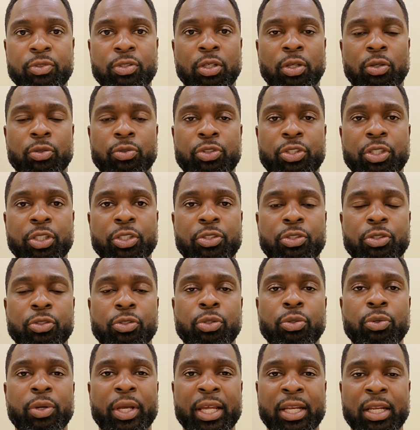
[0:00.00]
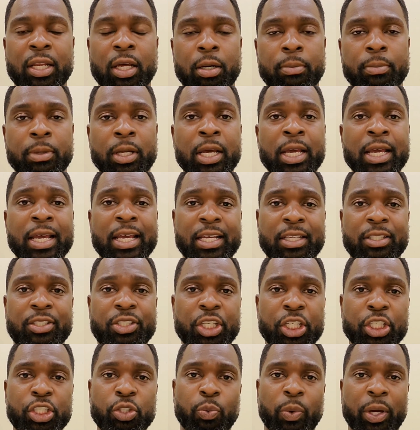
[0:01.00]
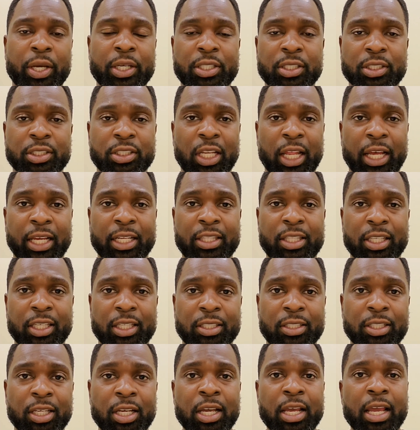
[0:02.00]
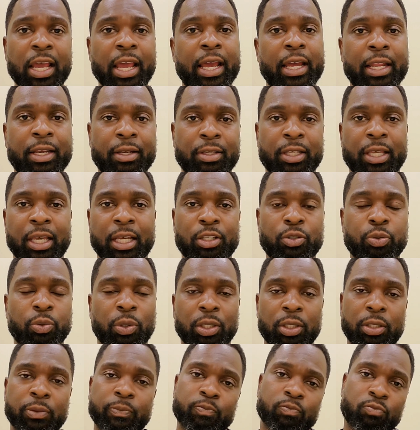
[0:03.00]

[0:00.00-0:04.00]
sisters who end up in situations like this, and guess what?